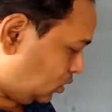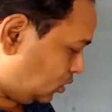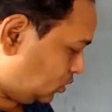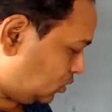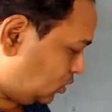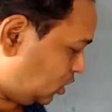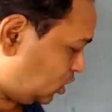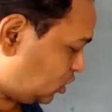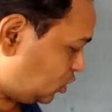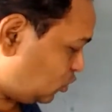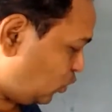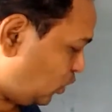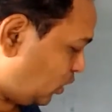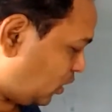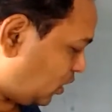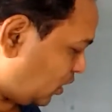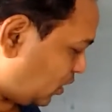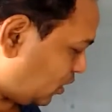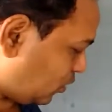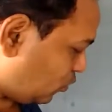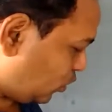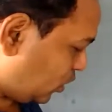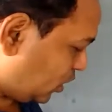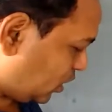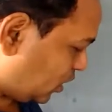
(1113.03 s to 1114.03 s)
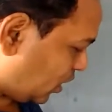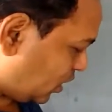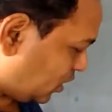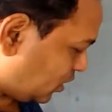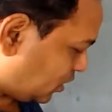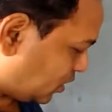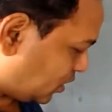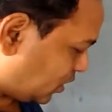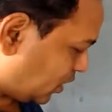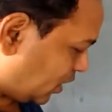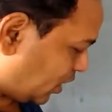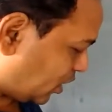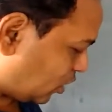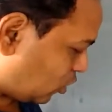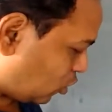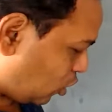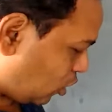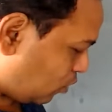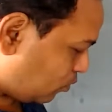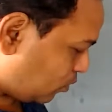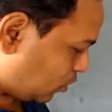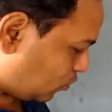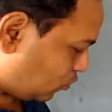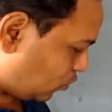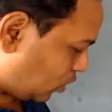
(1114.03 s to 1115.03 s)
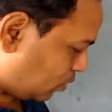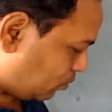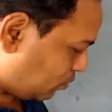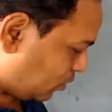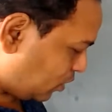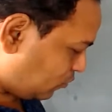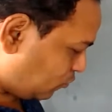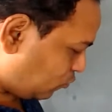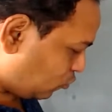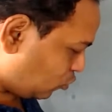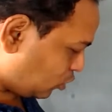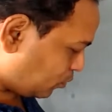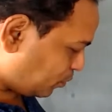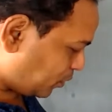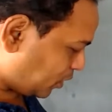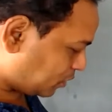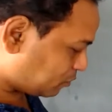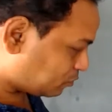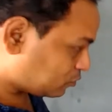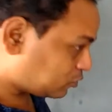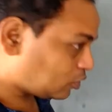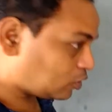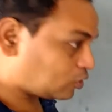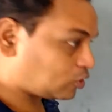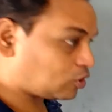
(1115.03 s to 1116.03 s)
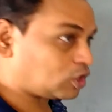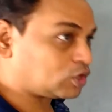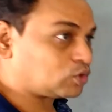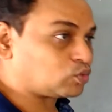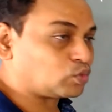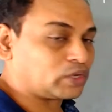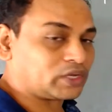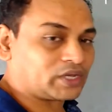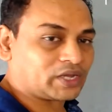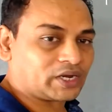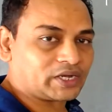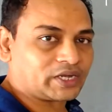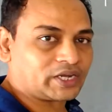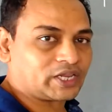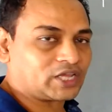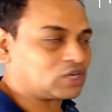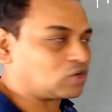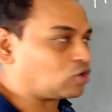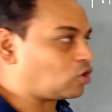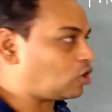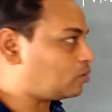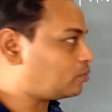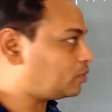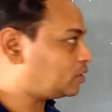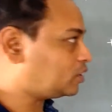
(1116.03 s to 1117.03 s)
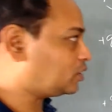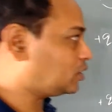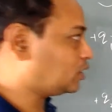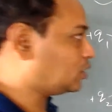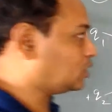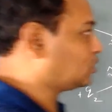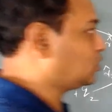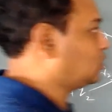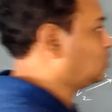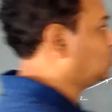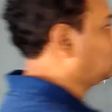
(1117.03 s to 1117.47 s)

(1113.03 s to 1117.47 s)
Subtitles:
This we can take common 1 by 4 pi epsilon naught. We can take common here.